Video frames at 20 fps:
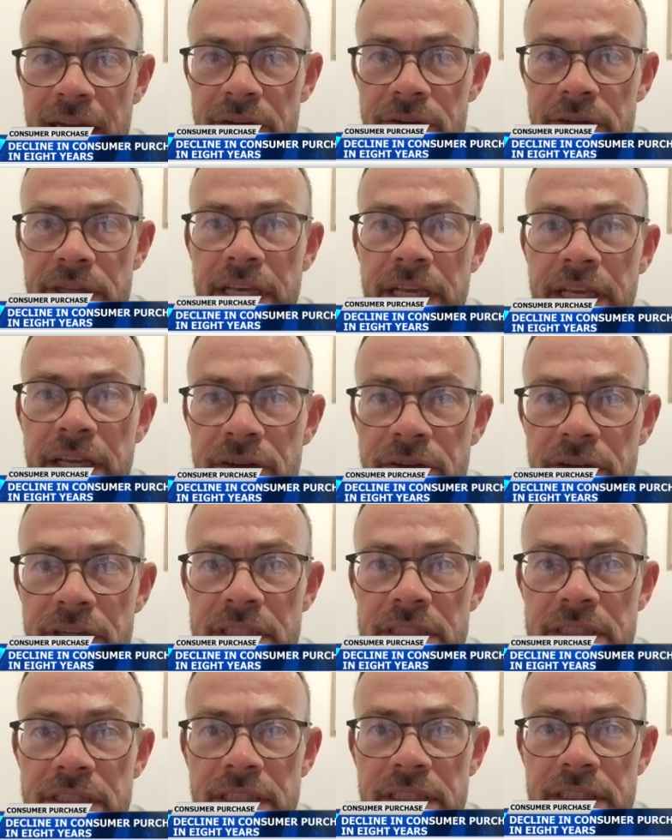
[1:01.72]
salary
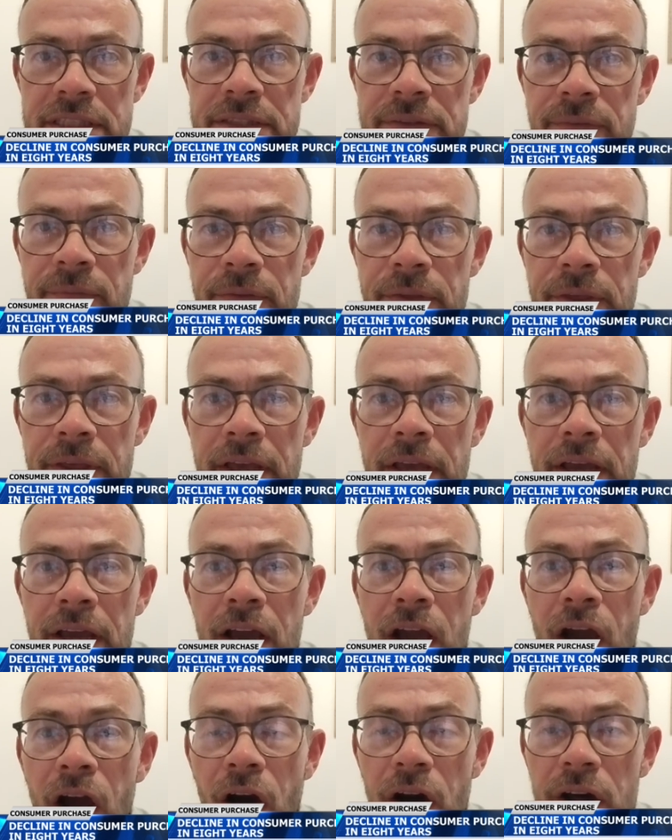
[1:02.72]
increases.
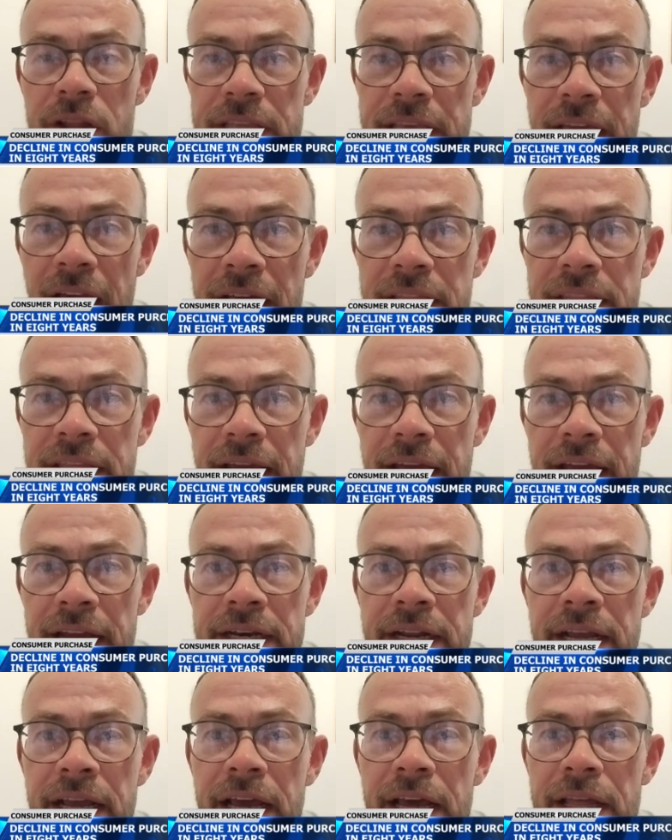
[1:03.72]
On the other
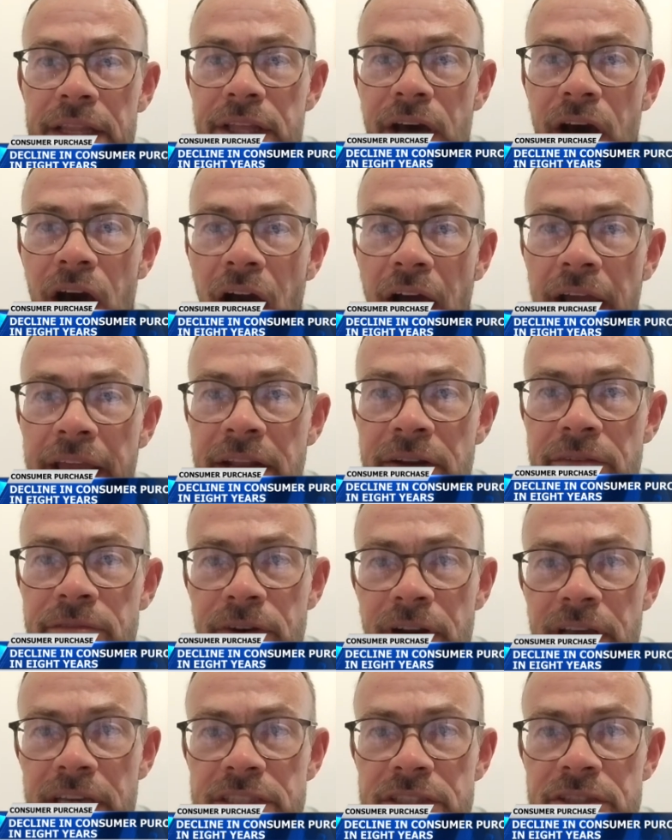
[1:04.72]
hand, the high
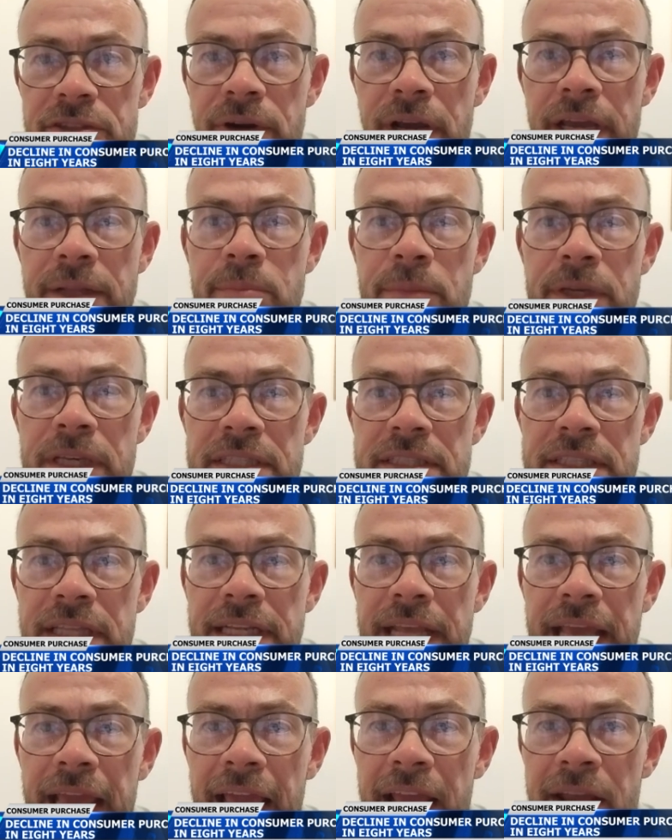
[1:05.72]
inflation rate means
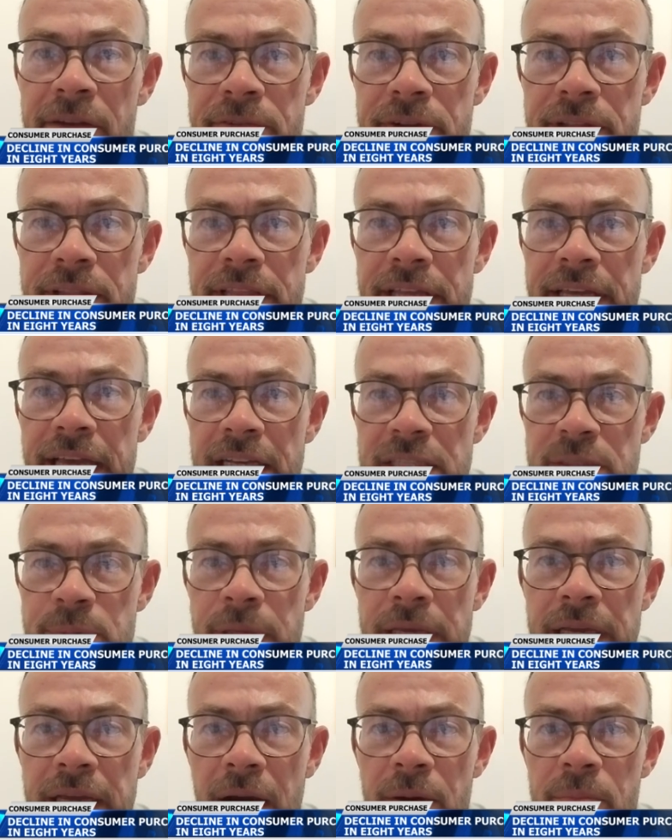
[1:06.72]
that everything has
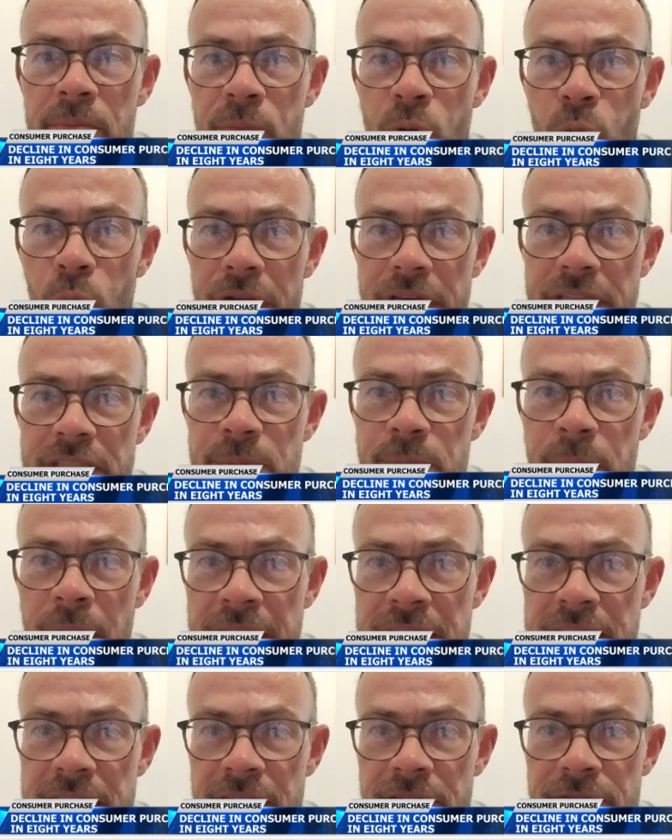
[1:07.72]
become more
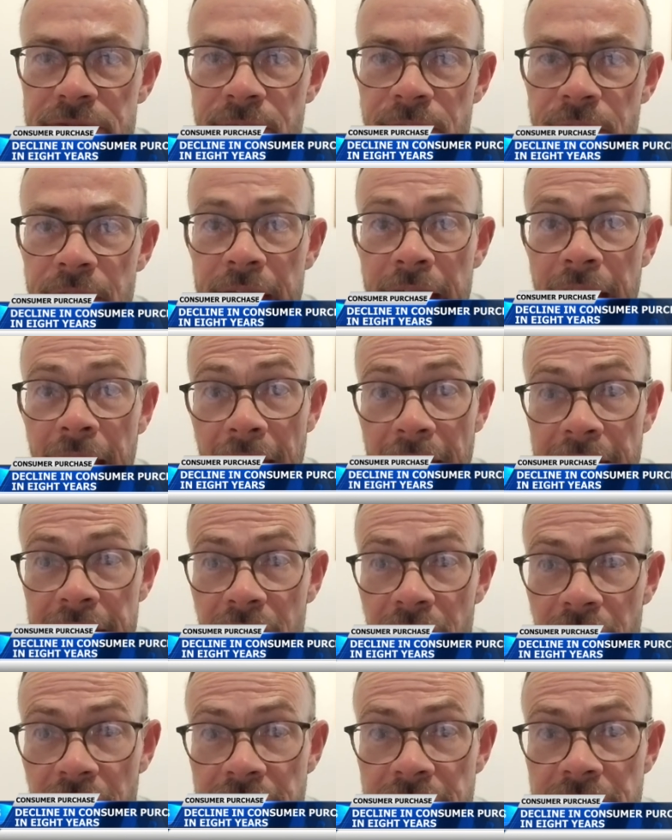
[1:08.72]
expensive, and
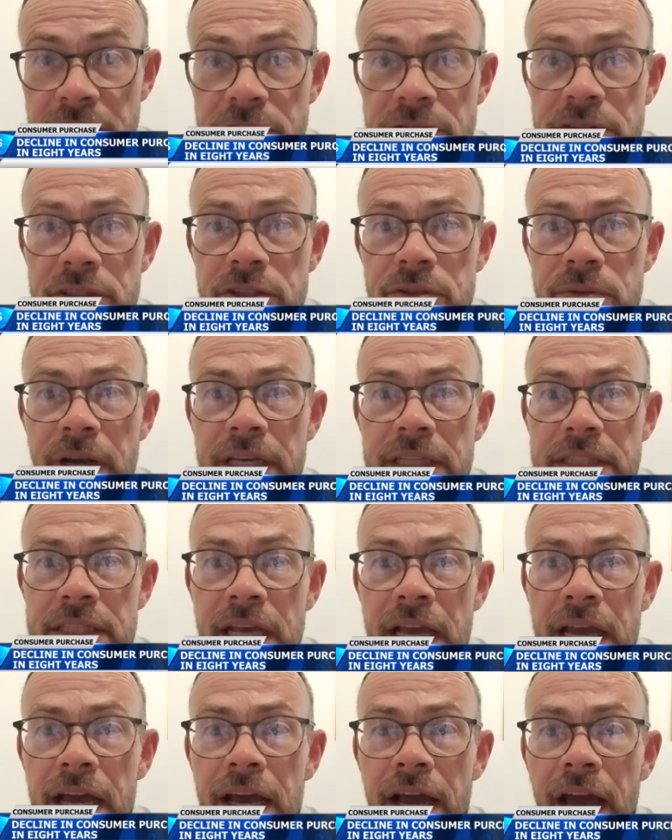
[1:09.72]
high interest
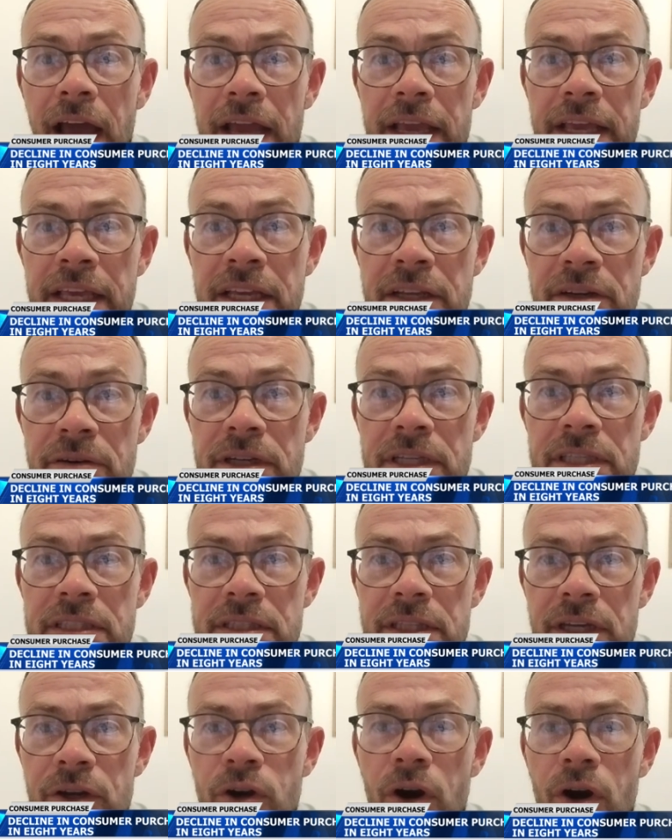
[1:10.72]
rates
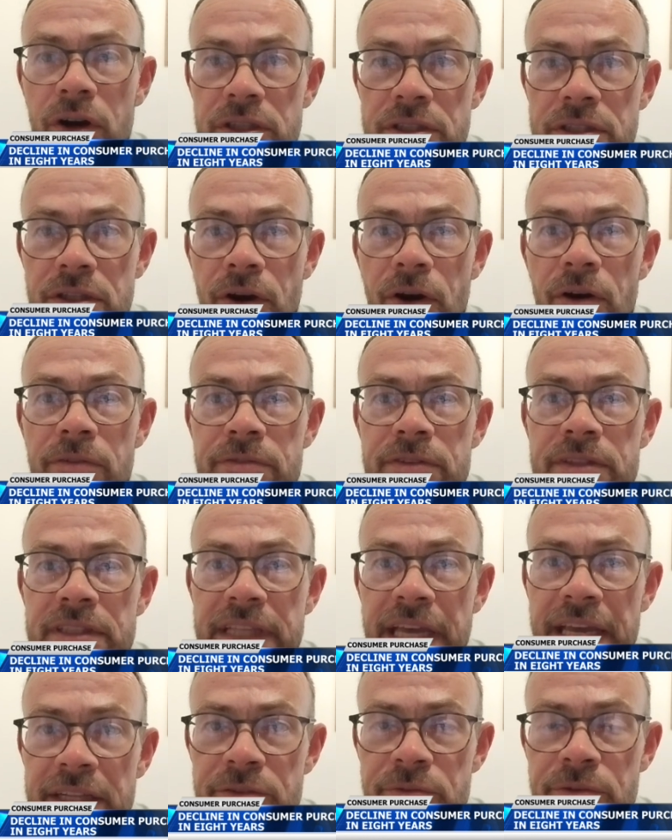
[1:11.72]
increase the cost of
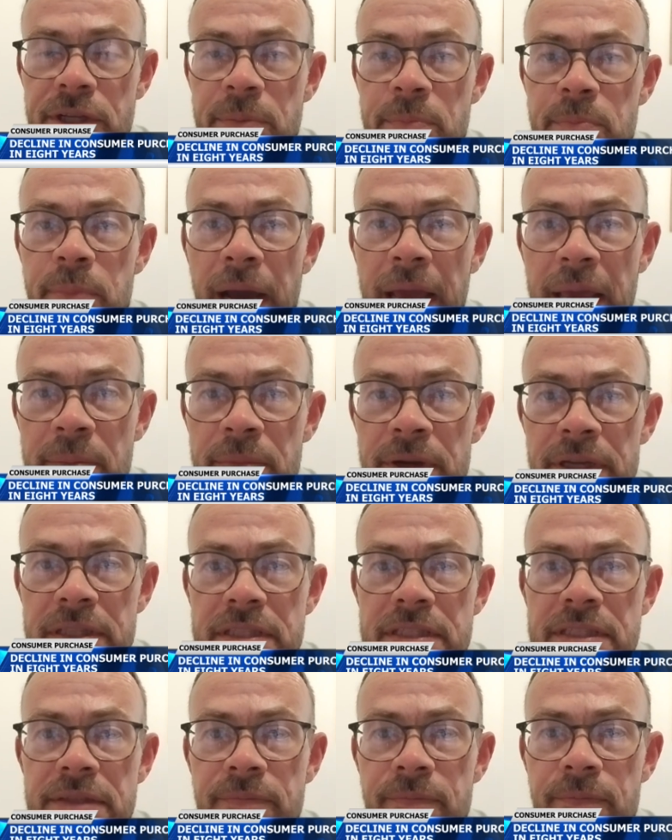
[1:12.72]
debt
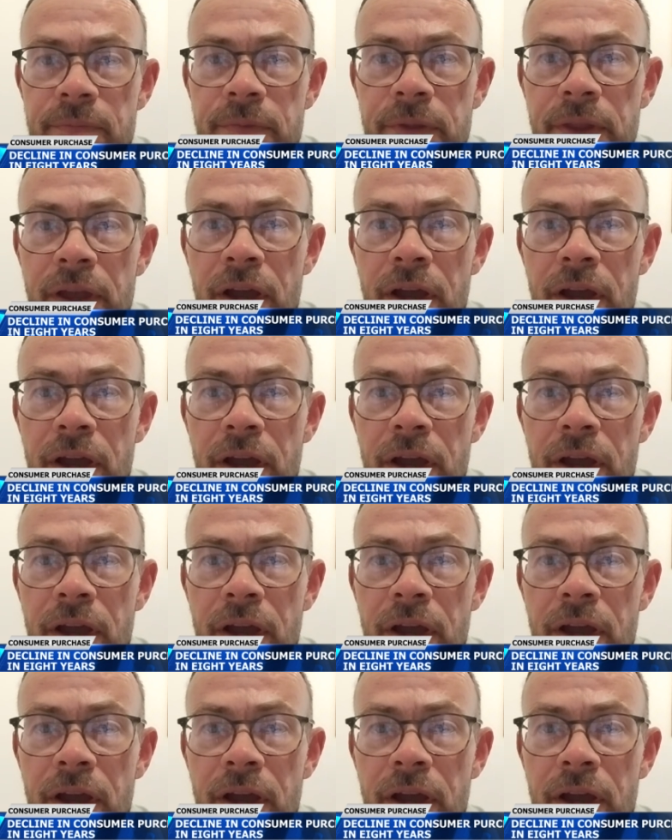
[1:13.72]
repayments.